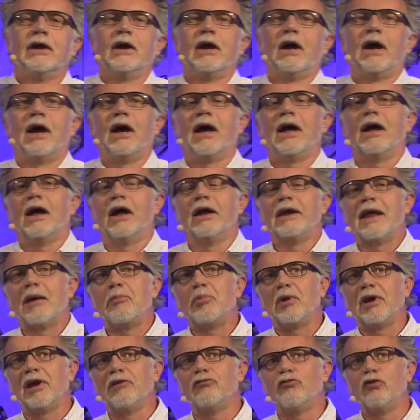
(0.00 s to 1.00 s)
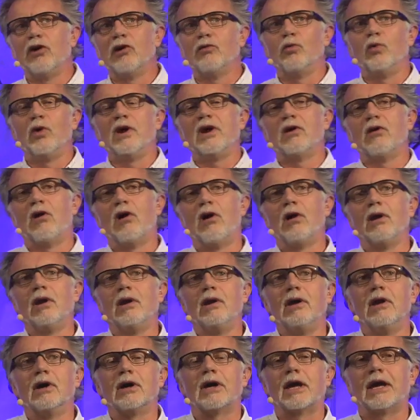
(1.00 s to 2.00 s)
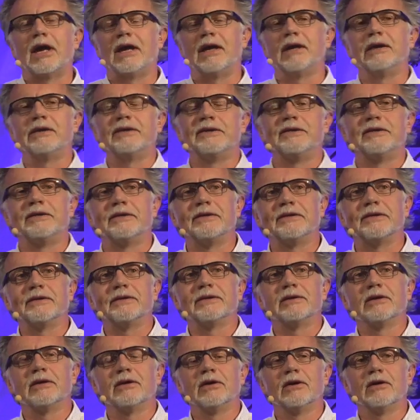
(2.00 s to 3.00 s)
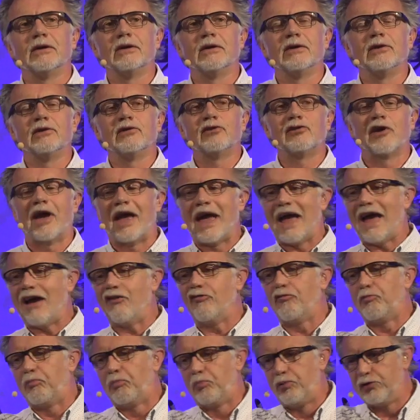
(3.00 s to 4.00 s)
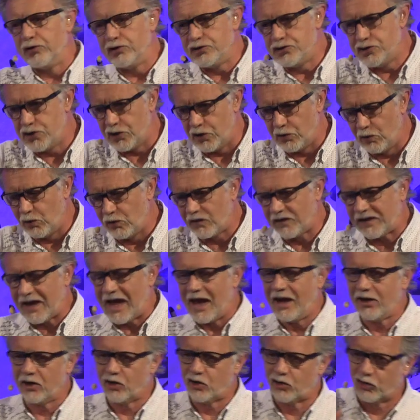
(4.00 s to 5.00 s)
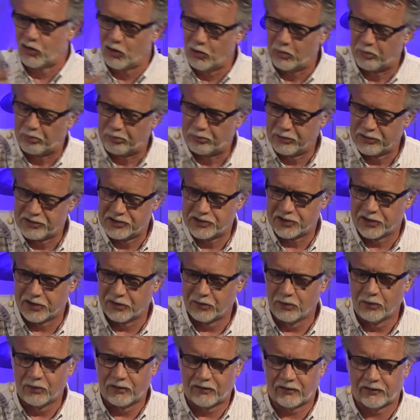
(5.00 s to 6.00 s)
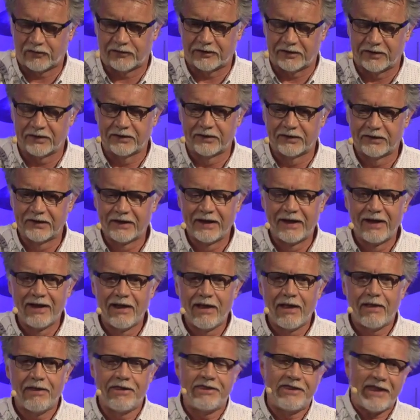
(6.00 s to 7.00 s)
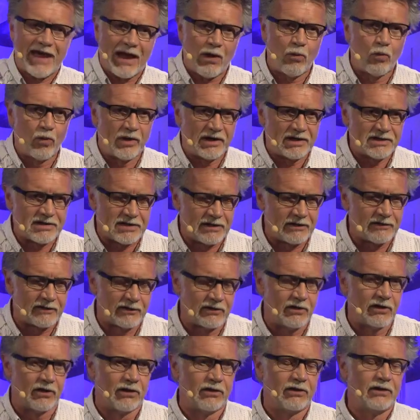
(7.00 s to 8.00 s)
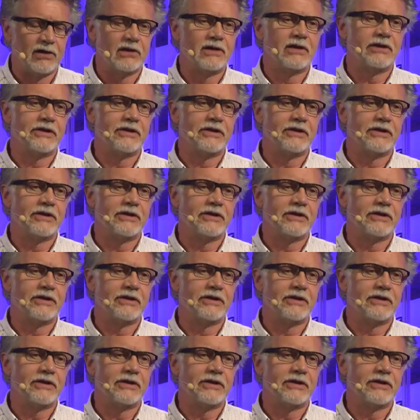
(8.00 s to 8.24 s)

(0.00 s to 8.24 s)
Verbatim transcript: And I believe we're, all looking to have produced and to produce that which is good.